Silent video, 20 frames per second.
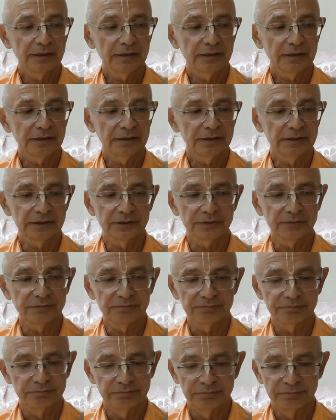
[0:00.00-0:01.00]
It's
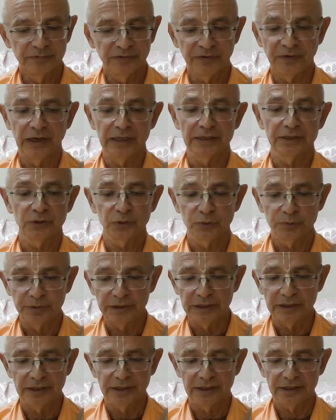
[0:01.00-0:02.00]
fun to
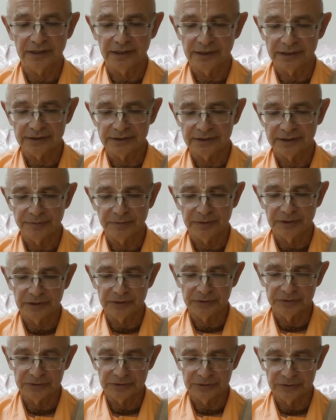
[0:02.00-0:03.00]
be a grihasta
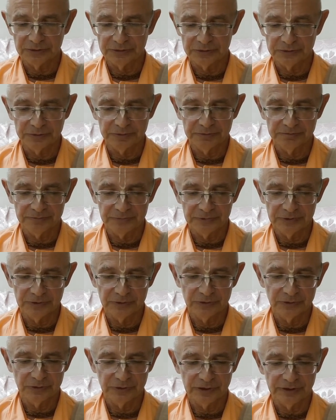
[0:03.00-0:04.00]
because
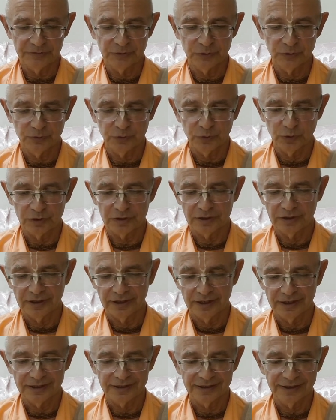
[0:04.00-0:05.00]
you have to work
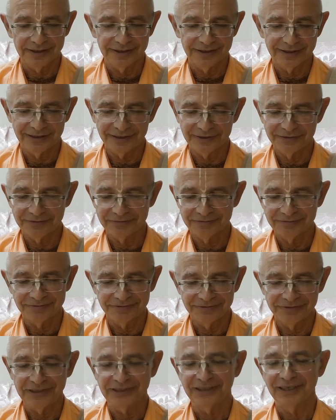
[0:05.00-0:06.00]
hard and then
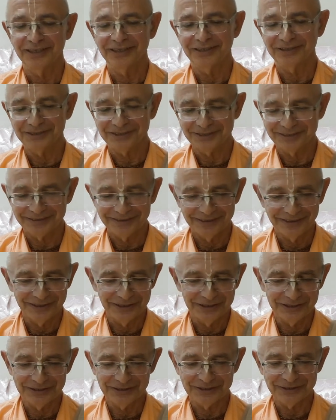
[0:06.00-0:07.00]
feed others, and
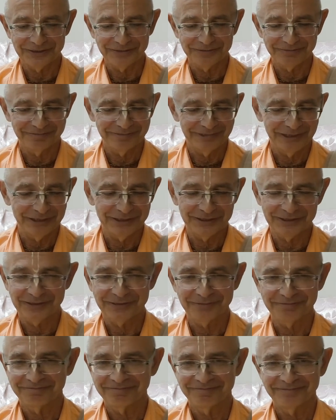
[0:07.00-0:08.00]
that's
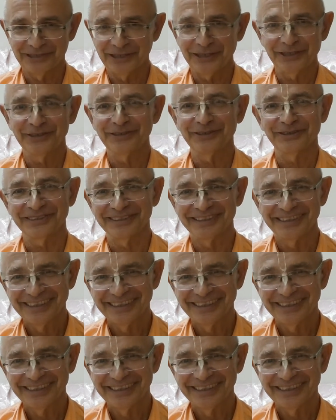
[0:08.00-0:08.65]
very good.